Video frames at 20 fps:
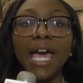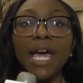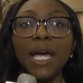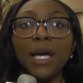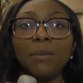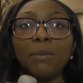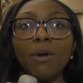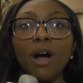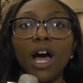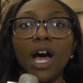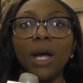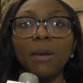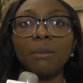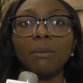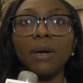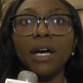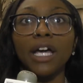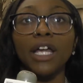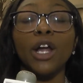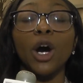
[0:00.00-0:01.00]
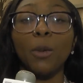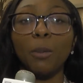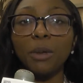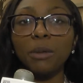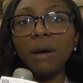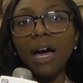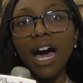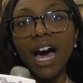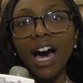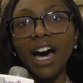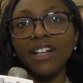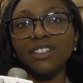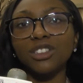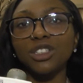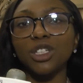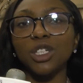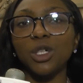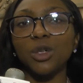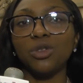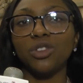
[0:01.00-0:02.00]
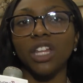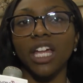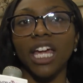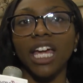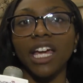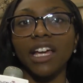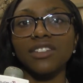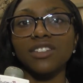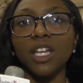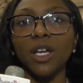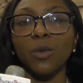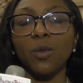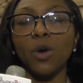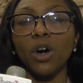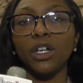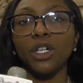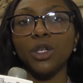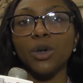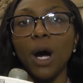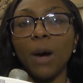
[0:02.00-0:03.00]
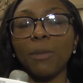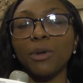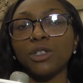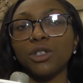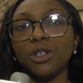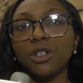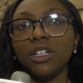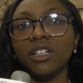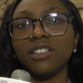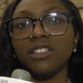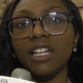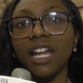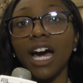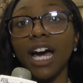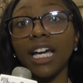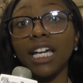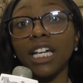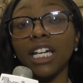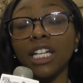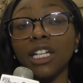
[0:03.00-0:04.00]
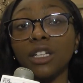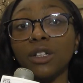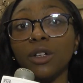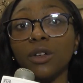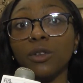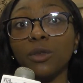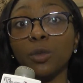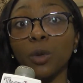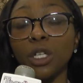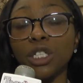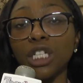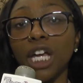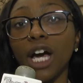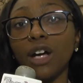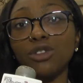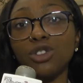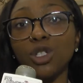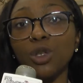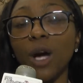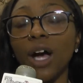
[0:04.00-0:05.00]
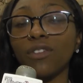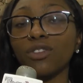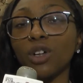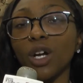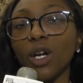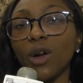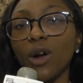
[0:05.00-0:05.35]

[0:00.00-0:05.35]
It brought, it opened my eyes to new things and what new opportunities that I can reach out to after I